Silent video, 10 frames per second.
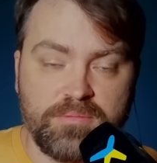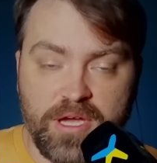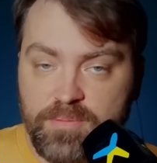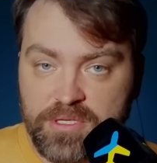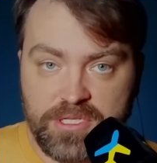
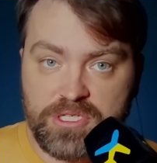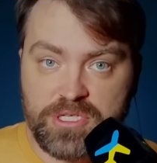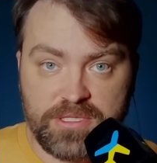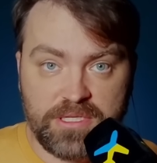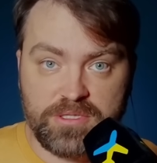My
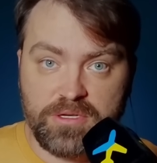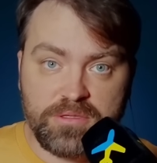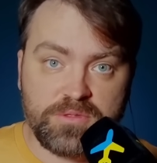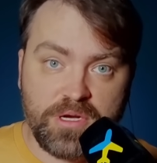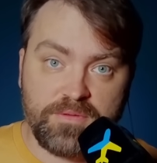prediction that
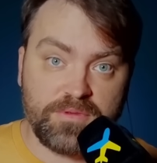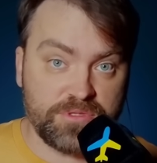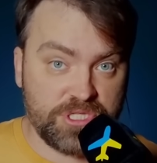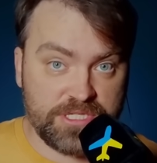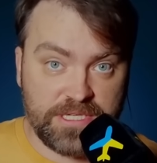Donald Trump
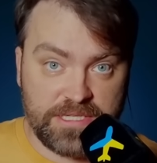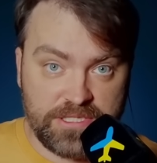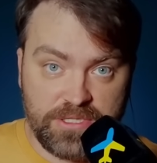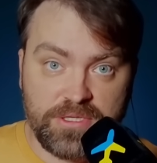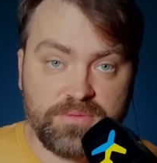will just
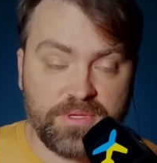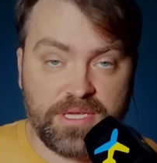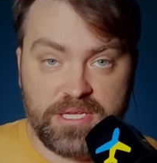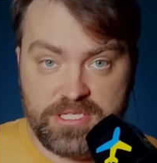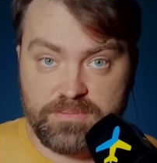continue with
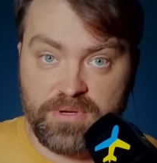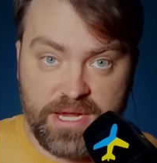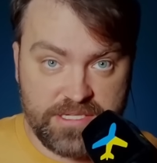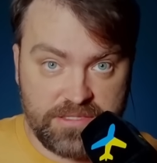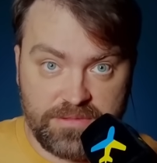his
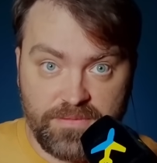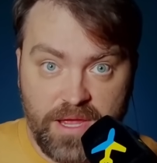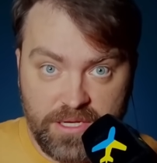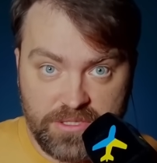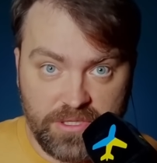present
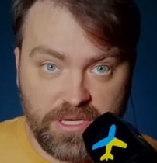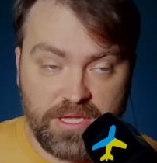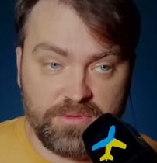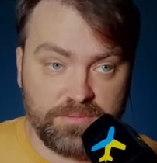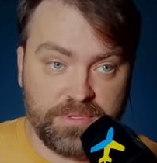vector.
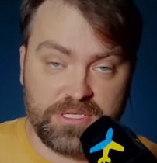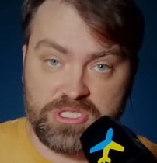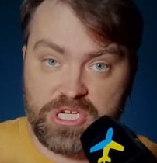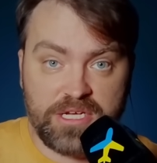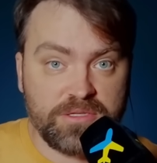He will be
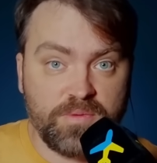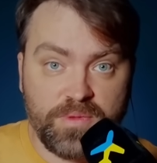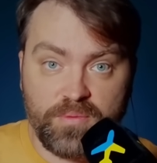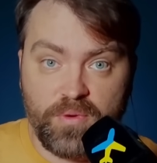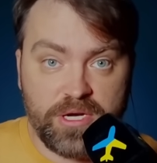gentle
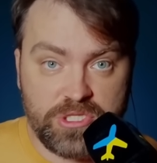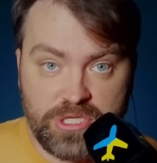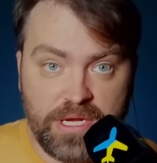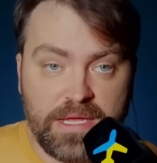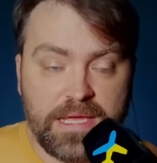with
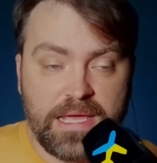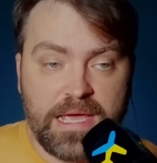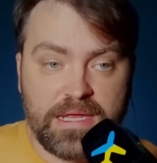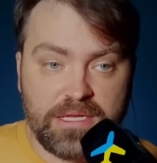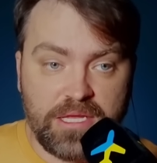Russia
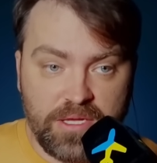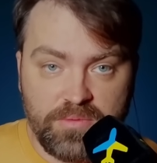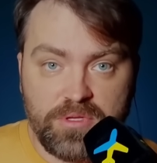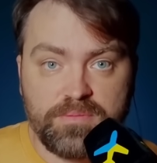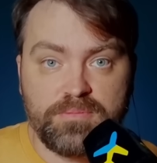and he
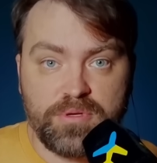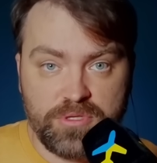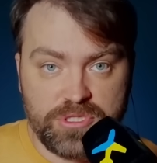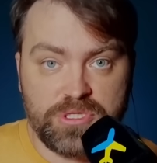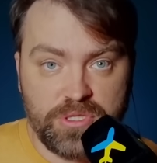will
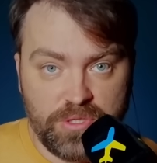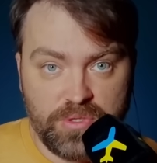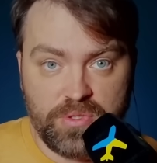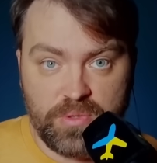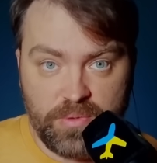push
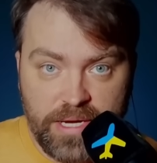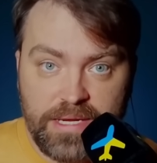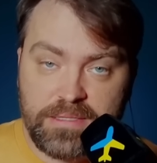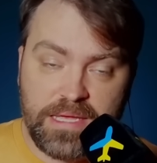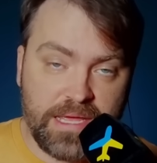
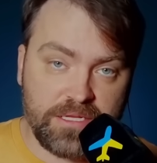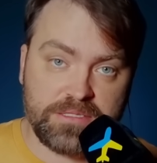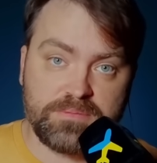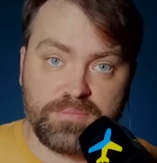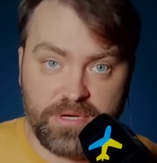Ukraine
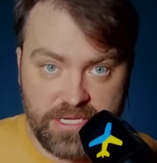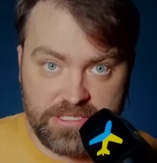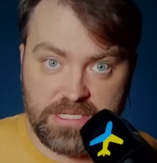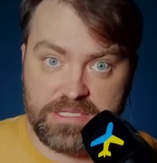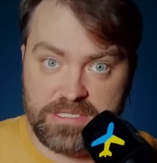and
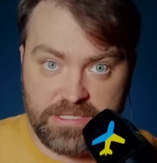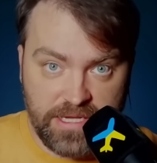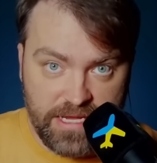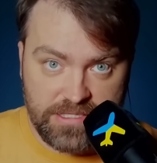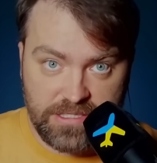President
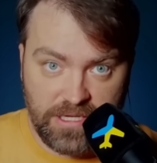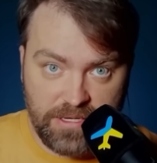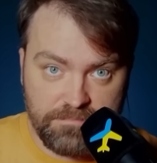Zelensky.